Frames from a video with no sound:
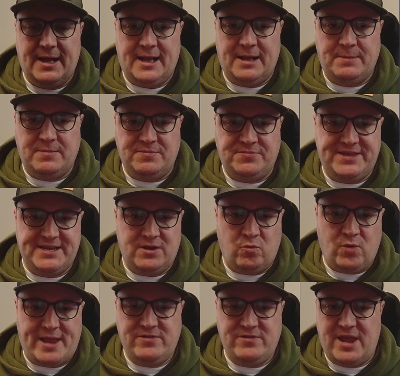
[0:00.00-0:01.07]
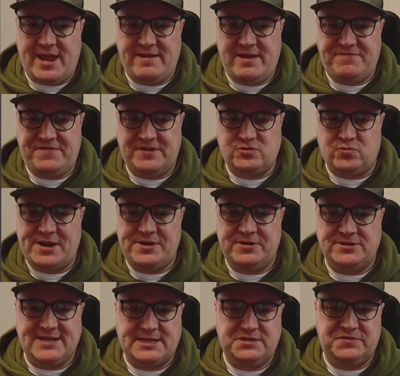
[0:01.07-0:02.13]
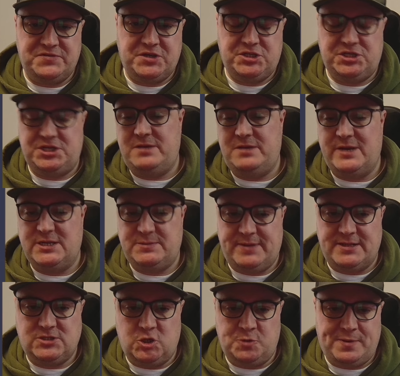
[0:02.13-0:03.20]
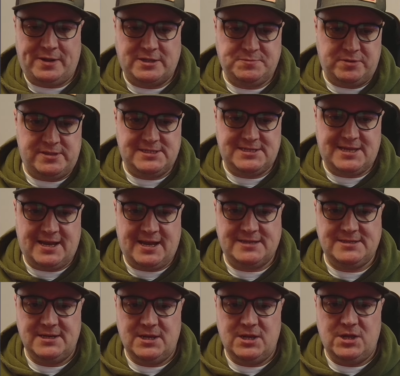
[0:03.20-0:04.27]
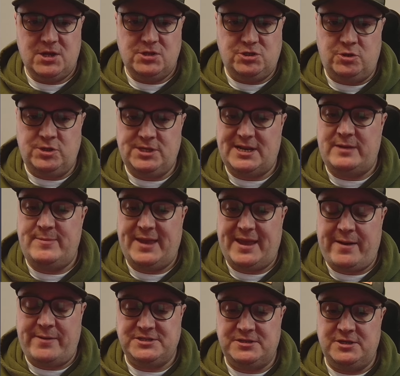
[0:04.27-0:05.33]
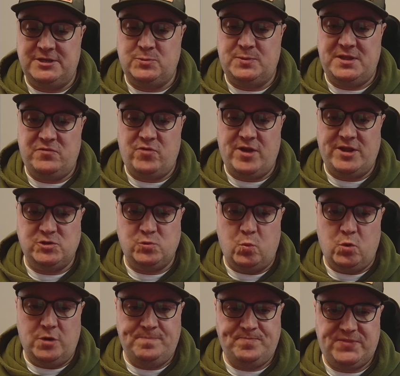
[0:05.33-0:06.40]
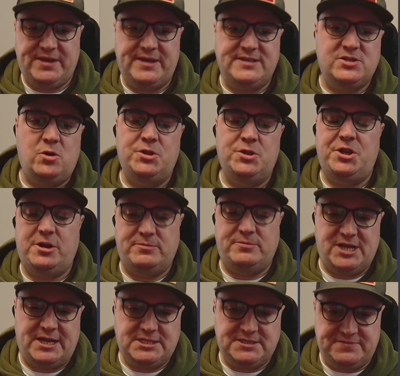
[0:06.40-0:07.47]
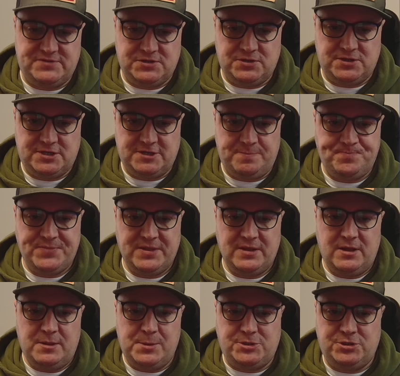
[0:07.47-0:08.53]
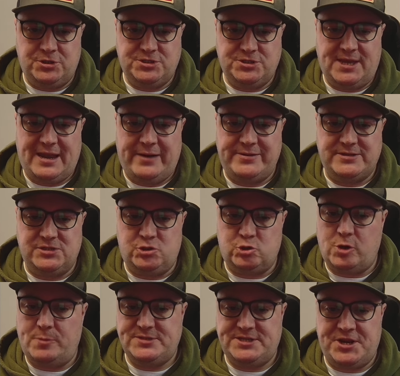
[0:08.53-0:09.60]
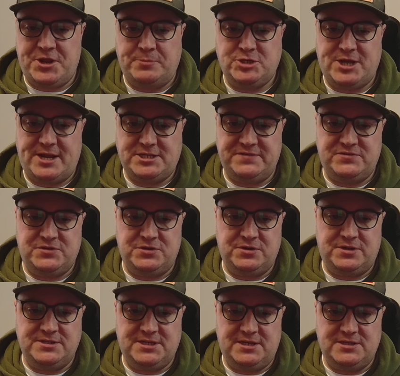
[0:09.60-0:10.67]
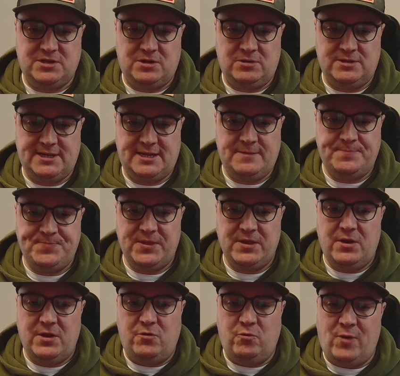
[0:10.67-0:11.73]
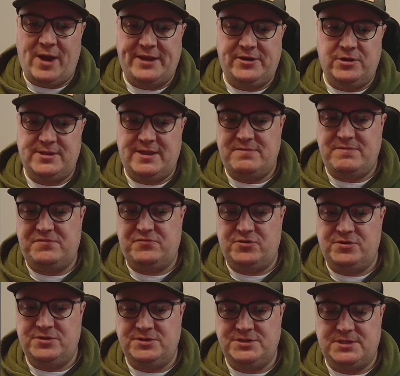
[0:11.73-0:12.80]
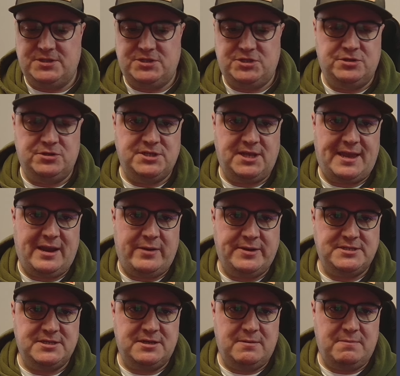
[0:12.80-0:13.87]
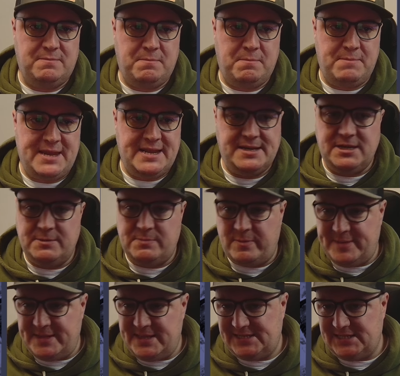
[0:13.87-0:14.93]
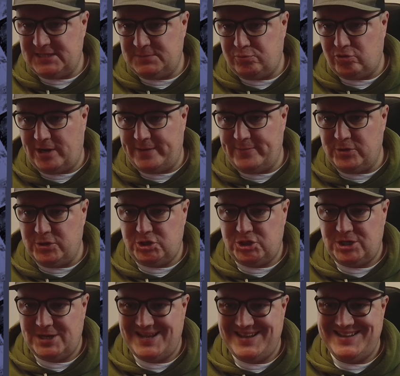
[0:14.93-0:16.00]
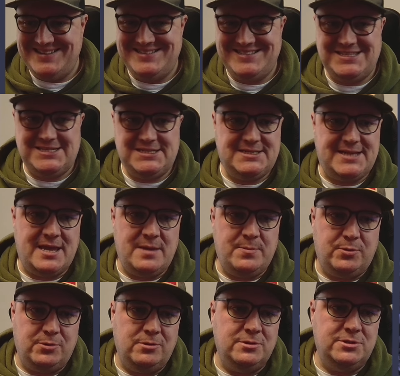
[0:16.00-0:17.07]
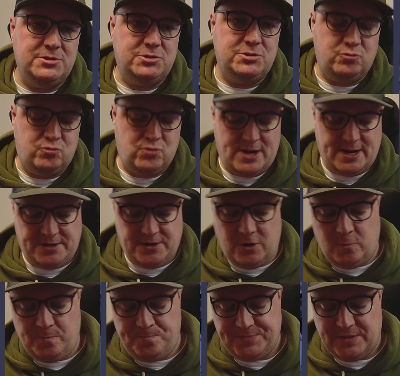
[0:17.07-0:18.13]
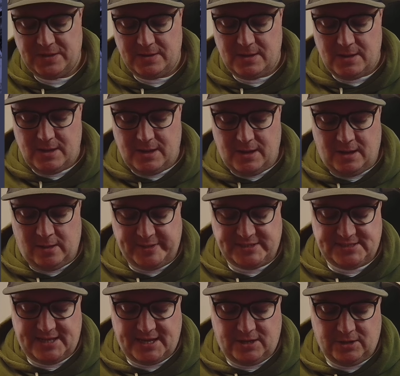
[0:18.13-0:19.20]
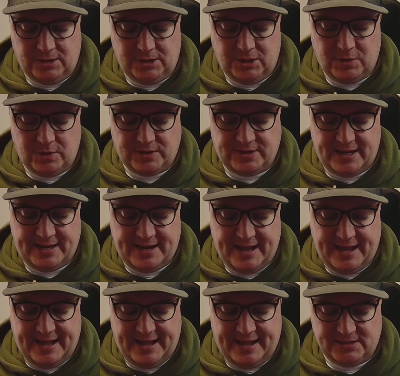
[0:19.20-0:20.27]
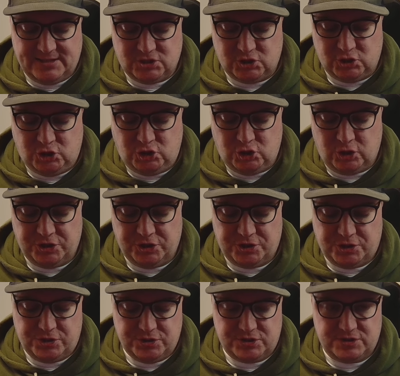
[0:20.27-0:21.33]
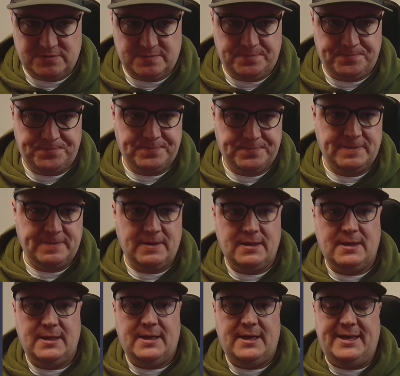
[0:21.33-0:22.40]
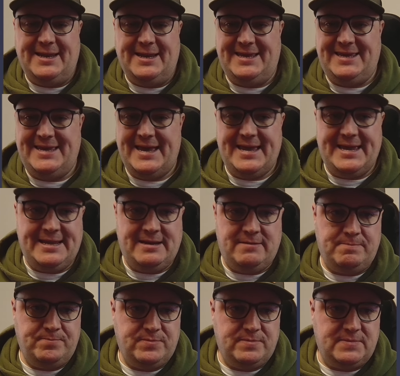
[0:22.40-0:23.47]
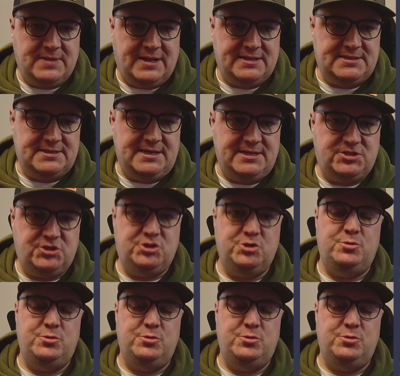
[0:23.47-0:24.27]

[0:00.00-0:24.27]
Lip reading: If it's Rhino's activation, he may spend 2 power to play this card. Choose an enemy character that is within range 1 that is holding an objective token. The chosen character drops any objective tokens it is holding. Rhino then throws the chosen character medium. I mean, this is pretty much stapled to Rhino. Let's take a look then at Juggernaut. And again, that's it.